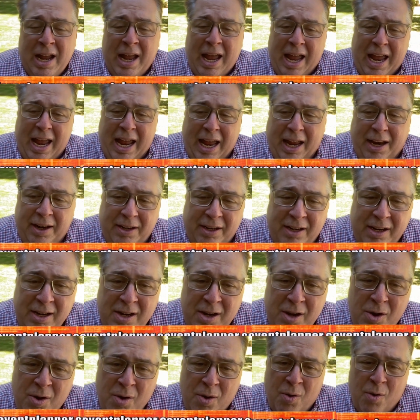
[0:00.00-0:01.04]
And
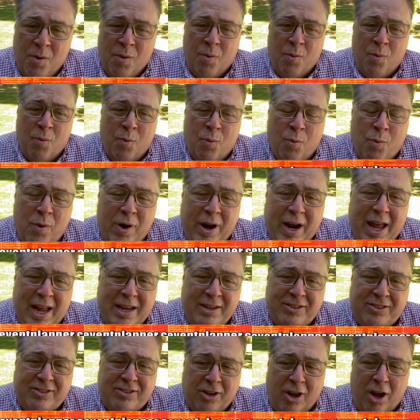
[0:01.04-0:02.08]
what I
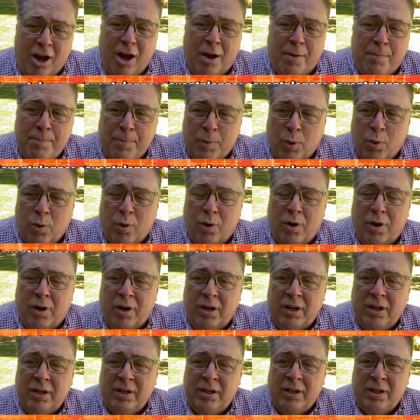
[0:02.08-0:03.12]
saw
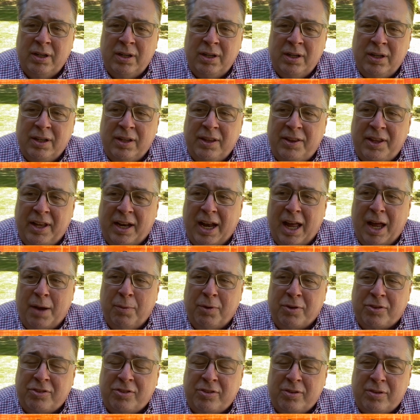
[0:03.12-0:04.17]
more than I
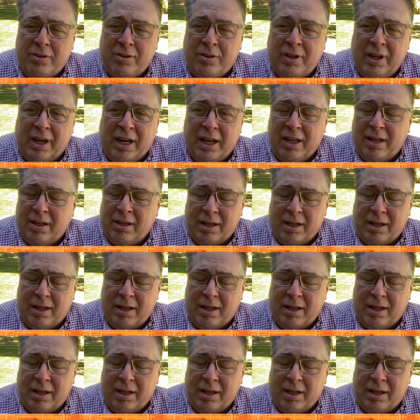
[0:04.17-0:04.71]
was, than,